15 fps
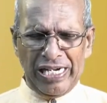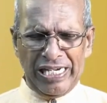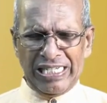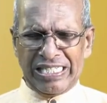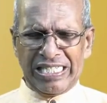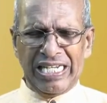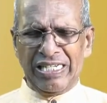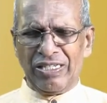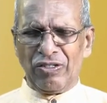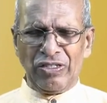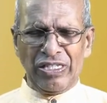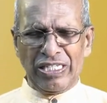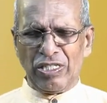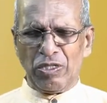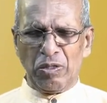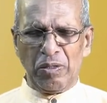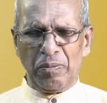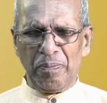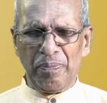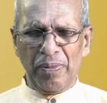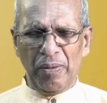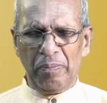listen to this
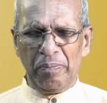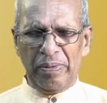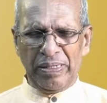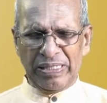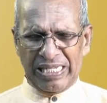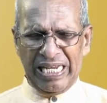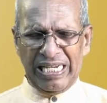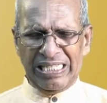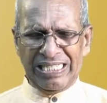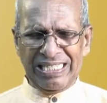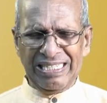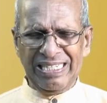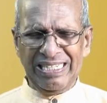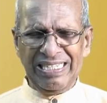message